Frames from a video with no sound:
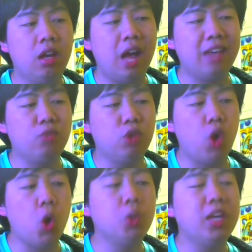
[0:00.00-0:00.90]
I
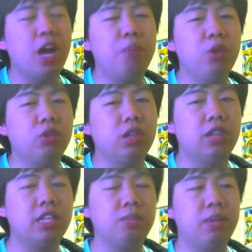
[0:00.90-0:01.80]
will only upload the
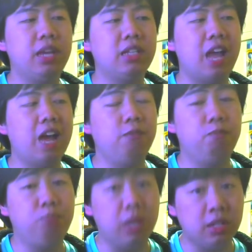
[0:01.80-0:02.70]
Let's Plays I've
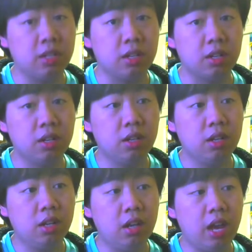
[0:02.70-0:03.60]
beaten.
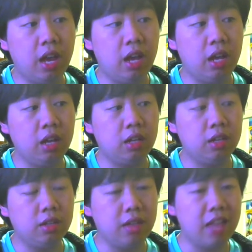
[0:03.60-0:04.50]

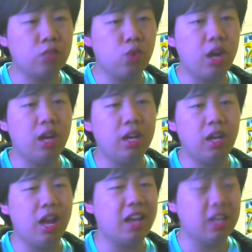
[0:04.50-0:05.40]
And that's why,
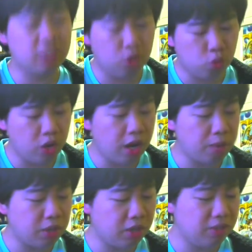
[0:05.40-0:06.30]
and I guess in a way,
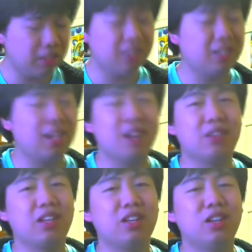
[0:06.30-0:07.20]
I'm sorry if this is kind of
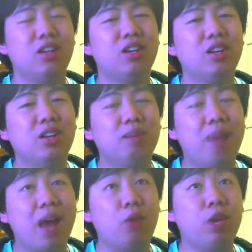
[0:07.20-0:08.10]
like a
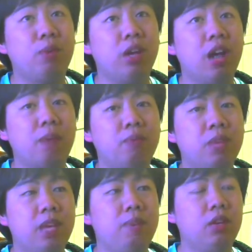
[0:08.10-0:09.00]
bad way to play it, I'm
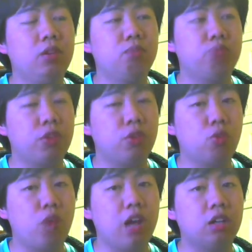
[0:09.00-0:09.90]
keeping Breath of the
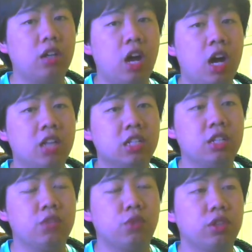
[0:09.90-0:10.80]
Wild
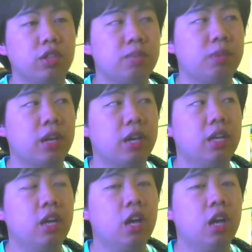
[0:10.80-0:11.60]
hostage for a Let's Play